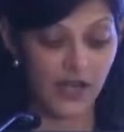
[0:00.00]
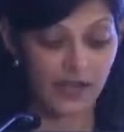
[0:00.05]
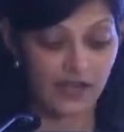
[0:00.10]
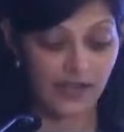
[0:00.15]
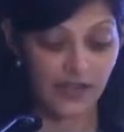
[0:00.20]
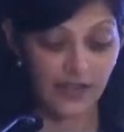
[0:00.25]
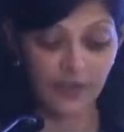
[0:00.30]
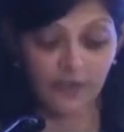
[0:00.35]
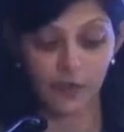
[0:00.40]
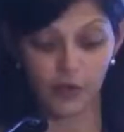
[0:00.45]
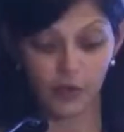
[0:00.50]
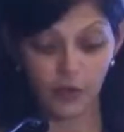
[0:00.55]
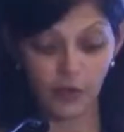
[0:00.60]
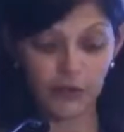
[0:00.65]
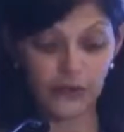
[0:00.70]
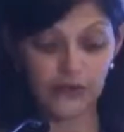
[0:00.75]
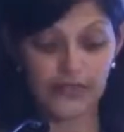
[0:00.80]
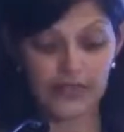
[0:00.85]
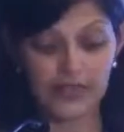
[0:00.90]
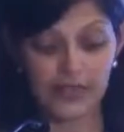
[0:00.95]
therefore
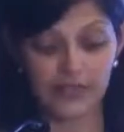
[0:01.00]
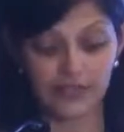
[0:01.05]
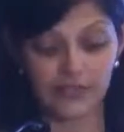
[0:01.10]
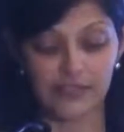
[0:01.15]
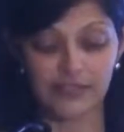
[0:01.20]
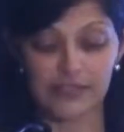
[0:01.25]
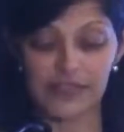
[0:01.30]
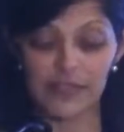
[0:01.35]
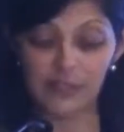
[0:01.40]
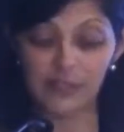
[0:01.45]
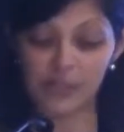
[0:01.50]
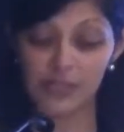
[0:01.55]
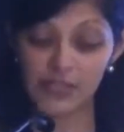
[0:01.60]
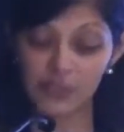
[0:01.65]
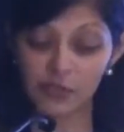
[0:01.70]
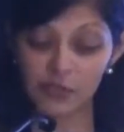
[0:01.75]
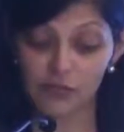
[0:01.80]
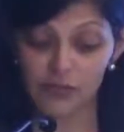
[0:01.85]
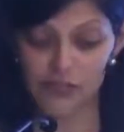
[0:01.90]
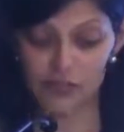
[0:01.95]
only covered the
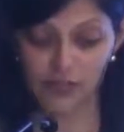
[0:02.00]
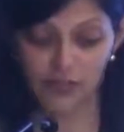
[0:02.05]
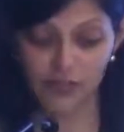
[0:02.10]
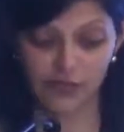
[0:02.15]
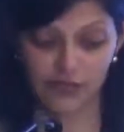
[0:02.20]
administration